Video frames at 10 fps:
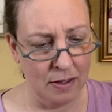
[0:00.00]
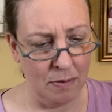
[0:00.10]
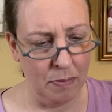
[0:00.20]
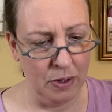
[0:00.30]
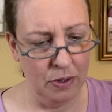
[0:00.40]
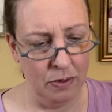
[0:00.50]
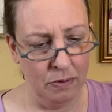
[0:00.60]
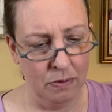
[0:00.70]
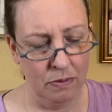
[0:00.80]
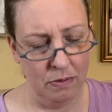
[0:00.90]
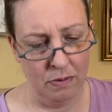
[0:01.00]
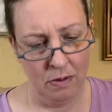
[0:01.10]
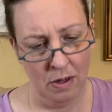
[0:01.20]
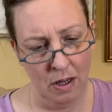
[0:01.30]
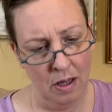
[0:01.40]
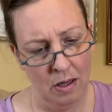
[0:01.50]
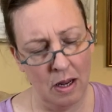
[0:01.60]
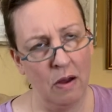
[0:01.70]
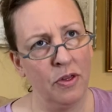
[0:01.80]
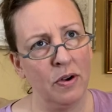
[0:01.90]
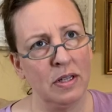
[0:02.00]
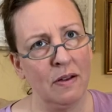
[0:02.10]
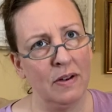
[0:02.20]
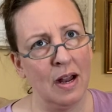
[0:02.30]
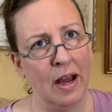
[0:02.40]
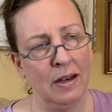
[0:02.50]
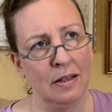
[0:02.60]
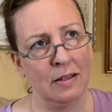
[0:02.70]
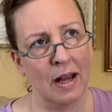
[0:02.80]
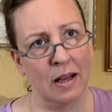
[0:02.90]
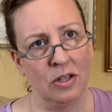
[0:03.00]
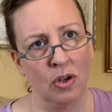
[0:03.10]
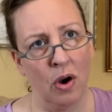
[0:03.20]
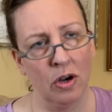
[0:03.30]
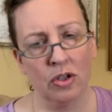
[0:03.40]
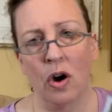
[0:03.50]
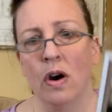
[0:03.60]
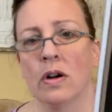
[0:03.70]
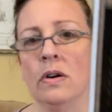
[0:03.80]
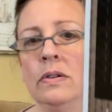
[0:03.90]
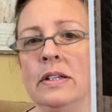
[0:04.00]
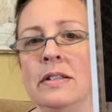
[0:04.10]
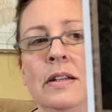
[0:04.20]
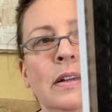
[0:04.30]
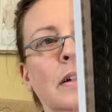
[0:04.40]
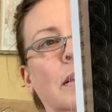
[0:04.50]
it's a blue. No, 3790 is like a dark charcoal, isn't it?